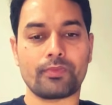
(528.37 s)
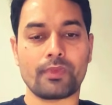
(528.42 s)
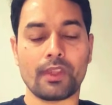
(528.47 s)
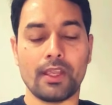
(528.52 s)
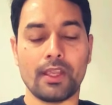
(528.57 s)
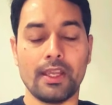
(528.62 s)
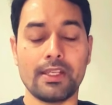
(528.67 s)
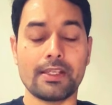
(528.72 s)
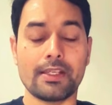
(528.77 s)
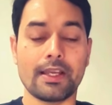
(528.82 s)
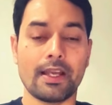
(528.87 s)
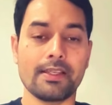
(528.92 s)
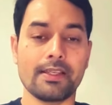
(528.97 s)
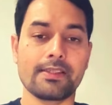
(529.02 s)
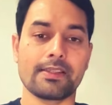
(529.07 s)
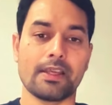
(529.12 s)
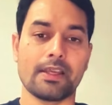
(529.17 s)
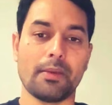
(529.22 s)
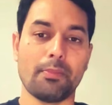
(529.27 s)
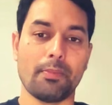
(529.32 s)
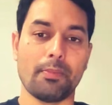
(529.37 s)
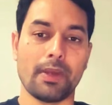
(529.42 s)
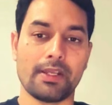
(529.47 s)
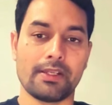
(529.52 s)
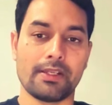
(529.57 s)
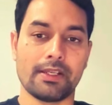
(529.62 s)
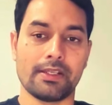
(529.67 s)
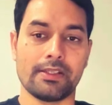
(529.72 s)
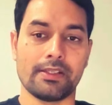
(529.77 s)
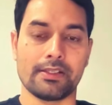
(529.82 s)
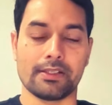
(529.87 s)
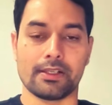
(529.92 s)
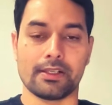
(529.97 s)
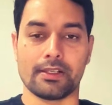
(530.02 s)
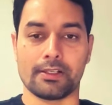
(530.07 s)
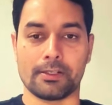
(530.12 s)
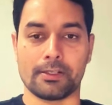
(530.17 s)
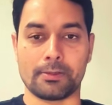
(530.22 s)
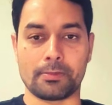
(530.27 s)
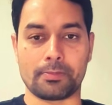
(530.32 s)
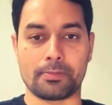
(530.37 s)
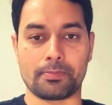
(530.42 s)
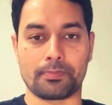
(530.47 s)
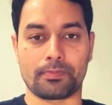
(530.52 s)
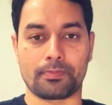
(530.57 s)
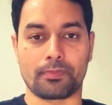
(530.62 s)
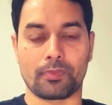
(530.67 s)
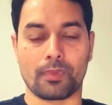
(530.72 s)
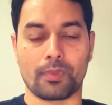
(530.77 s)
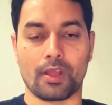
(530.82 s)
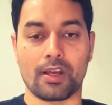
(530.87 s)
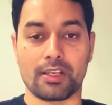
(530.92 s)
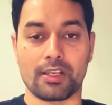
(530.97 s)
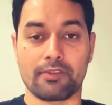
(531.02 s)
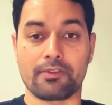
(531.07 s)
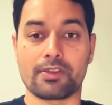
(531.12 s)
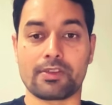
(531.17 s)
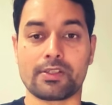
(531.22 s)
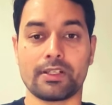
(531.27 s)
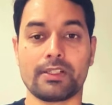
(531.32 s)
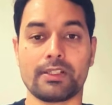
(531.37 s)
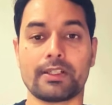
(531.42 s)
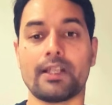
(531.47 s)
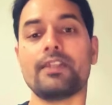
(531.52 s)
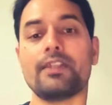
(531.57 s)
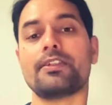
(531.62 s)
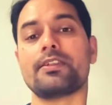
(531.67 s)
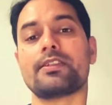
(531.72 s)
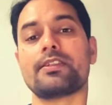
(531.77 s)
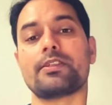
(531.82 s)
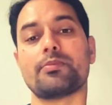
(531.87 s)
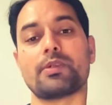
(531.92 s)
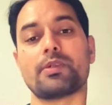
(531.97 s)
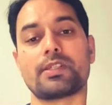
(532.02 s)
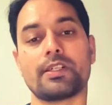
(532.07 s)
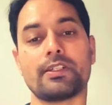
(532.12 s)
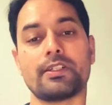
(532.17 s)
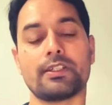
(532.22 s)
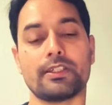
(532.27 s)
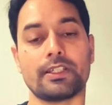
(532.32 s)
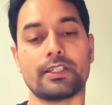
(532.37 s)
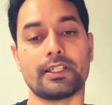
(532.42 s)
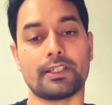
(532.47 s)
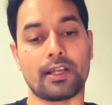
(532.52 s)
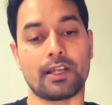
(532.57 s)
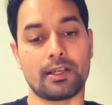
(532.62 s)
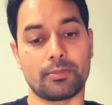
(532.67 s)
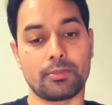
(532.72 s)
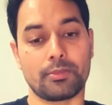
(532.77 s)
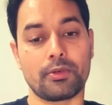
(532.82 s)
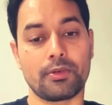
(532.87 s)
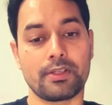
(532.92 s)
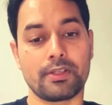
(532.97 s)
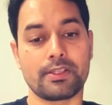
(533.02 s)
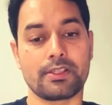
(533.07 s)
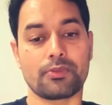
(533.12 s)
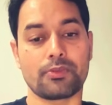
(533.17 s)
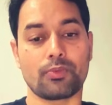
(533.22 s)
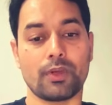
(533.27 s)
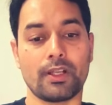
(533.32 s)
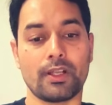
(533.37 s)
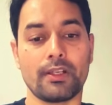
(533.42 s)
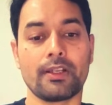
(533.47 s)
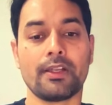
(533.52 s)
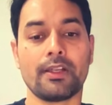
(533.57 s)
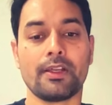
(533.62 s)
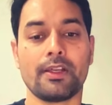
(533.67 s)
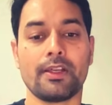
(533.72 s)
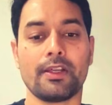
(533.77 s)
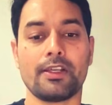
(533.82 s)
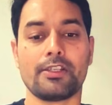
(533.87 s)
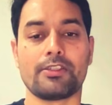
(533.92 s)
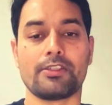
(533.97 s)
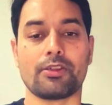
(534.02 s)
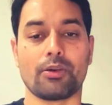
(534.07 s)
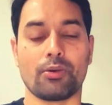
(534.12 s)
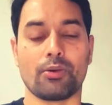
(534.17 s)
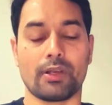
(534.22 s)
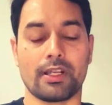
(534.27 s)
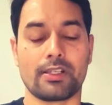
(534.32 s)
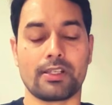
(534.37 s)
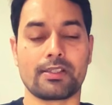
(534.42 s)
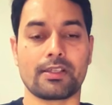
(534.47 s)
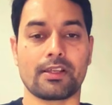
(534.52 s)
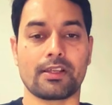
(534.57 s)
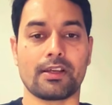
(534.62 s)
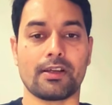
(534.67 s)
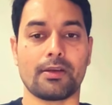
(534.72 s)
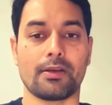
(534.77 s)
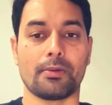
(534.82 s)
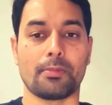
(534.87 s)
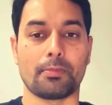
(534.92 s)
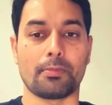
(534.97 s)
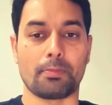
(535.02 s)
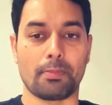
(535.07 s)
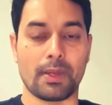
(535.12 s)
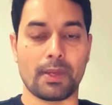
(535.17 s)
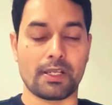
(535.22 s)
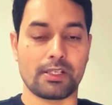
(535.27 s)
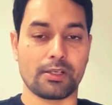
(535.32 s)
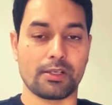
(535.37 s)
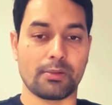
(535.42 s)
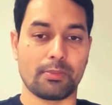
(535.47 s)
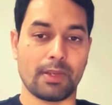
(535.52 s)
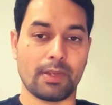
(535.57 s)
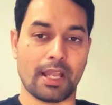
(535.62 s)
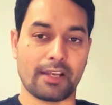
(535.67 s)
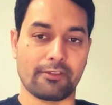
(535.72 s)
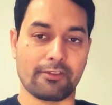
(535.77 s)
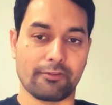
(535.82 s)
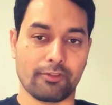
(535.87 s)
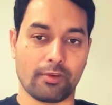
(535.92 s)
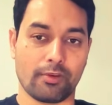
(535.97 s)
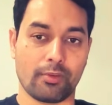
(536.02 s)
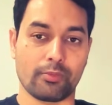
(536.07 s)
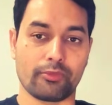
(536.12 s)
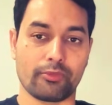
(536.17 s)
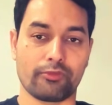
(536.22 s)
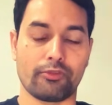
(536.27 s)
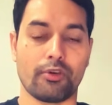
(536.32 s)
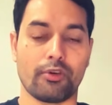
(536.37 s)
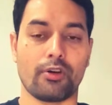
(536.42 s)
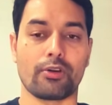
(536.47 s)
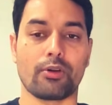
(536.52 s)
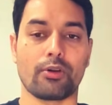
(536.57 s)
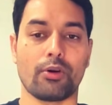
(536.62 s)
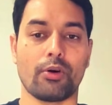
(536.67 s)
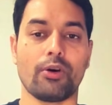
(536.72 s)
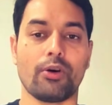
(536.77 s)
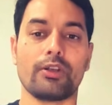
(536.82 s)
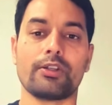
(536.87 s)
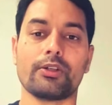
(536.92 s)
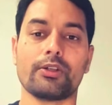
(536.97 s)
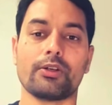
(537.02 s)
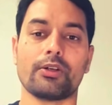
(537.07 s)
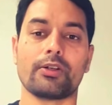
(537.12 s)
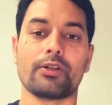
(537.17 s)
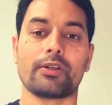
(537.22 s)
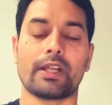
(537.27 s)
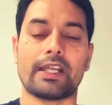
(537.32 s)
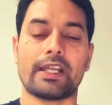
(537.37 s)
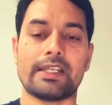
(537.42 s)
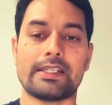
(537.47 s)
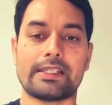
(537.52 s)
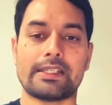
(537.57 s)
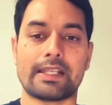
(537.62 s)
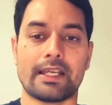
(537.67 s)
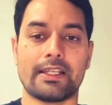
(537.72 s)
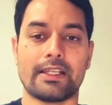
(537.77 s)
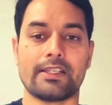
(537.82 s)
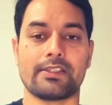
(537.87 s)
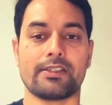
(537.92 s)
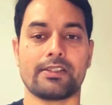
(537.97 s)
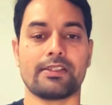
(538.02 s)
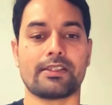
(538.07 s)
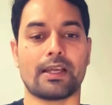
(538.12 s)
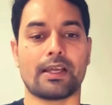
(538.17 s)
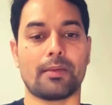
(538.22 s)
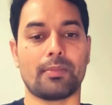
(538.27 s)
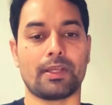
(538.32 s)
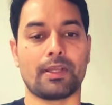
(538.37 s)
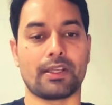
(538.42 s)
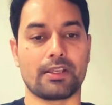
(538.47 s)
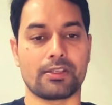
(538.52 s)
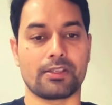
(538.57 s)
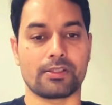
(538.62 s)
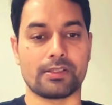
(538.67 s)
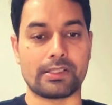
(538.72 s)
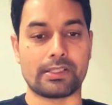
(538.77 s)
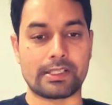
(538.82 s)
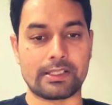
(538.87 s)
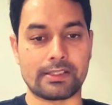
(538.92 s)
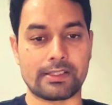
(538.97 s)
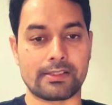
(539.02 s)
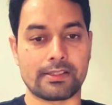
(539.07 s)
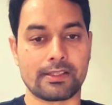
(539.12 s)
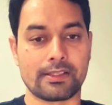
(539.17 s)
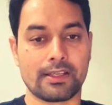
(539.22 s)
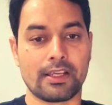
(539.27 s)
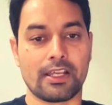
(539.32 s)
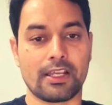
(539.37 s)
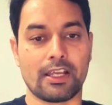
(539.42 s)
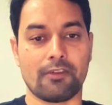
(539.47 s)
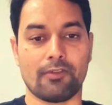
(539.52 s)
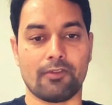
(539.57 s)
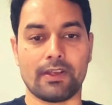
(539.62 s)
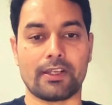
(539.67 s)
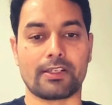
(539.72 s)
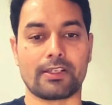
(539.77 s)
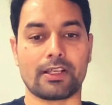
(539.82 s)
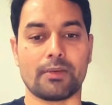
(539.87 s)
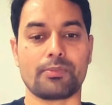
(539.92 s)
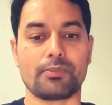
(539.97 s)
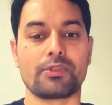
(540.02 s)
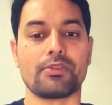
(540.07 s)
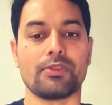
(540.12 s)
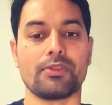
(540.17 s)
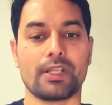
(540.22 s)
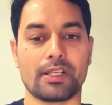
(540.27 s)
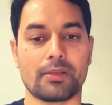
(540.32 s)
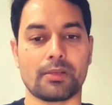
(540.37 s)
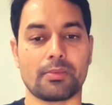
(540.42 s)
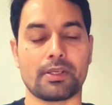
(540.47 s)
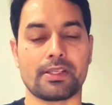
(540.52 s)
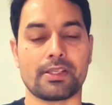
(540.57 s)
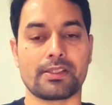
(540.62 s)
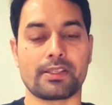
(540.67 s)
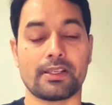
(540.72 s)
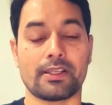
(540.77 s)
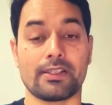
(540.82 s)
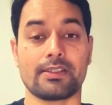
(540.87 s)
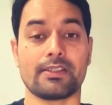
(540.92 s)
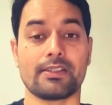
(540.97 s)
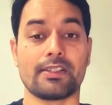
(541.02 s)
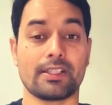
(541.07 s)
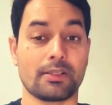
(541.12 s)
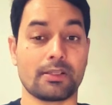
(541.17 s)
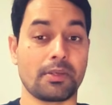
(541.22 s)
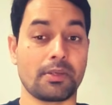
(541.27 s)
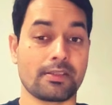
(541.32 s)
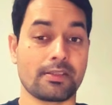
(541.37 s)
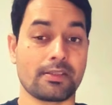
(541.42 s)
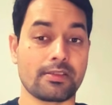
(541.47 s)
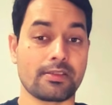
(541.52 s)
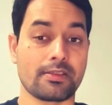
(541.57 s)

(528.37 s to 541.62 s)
It has embedded artificial intelligence and machine learning libraries as well. So it's a better platform for all your intelligent application needs when it comes to database. It's a database as a